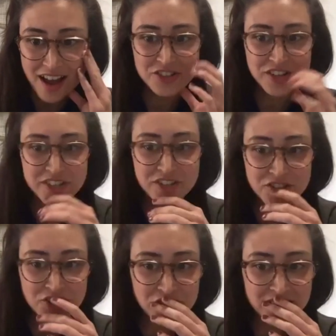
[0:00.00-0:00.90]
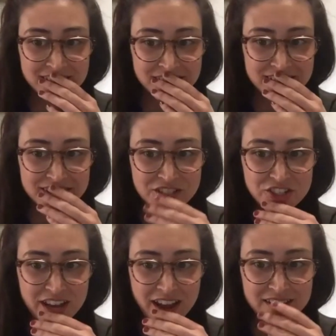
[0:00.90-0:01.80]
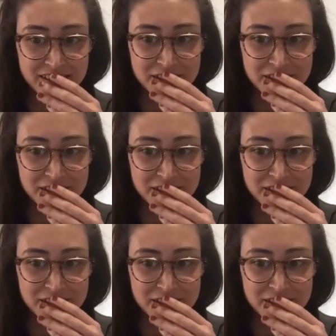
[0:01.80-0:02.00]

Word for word: Should I cheat and look at the chat? These